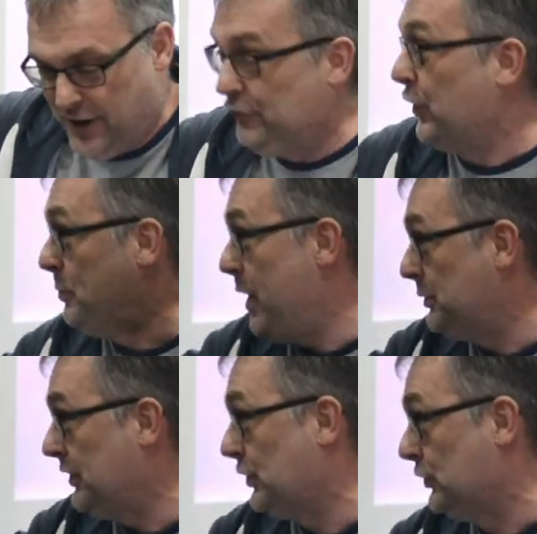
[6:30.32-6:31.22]
And for the
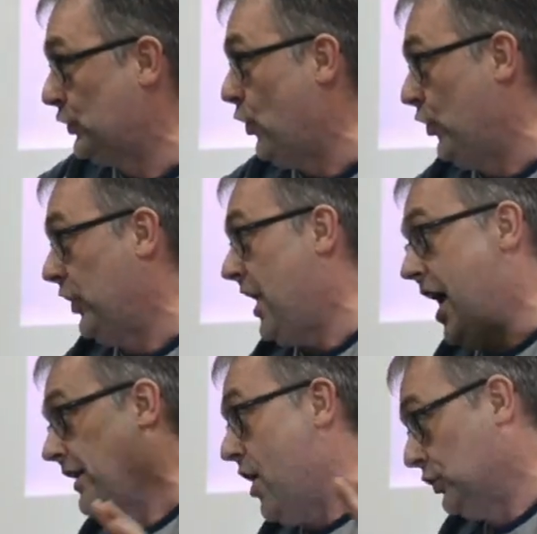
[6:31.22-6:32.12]
purposes of the story,
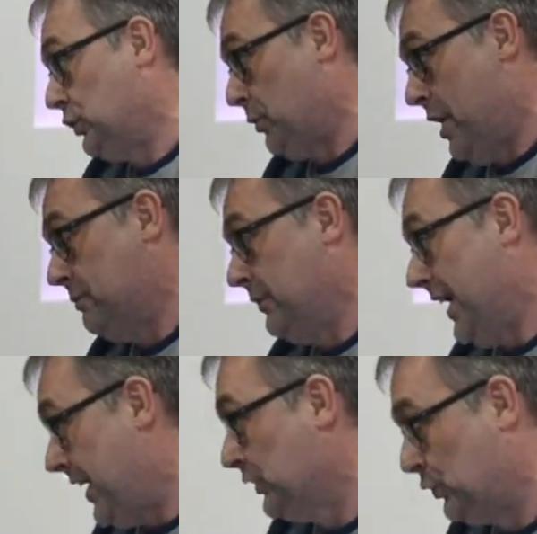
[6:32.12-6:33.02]
I can't swim.
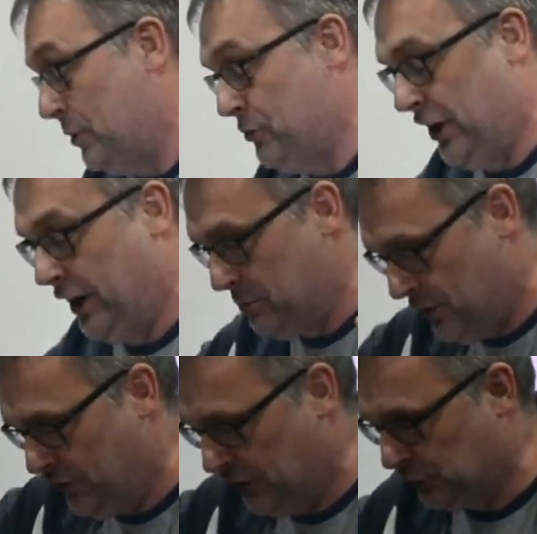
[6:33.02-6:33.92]
I can swim really,
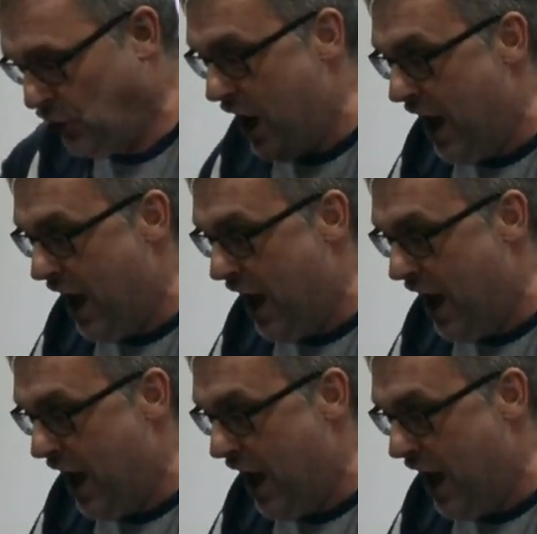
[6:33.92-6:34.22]
but first.